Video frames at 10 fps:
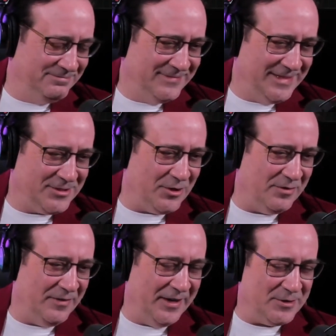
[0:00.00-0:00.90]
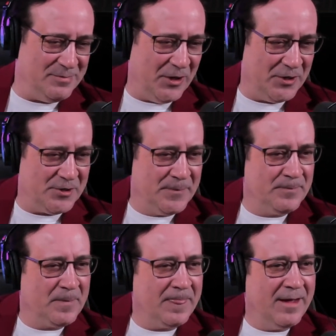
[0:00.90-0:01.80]
that's Darth Vader's march.
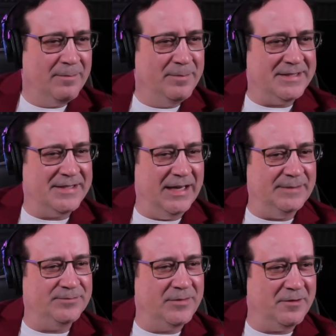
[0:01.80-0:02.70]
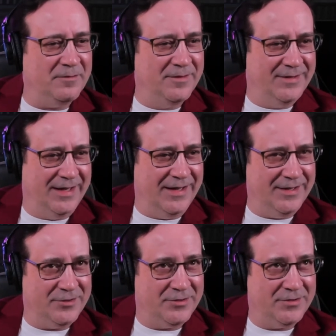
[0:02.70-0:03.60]
But um, the,
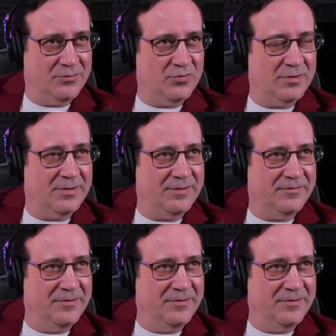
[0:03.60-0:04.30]
uh, dun,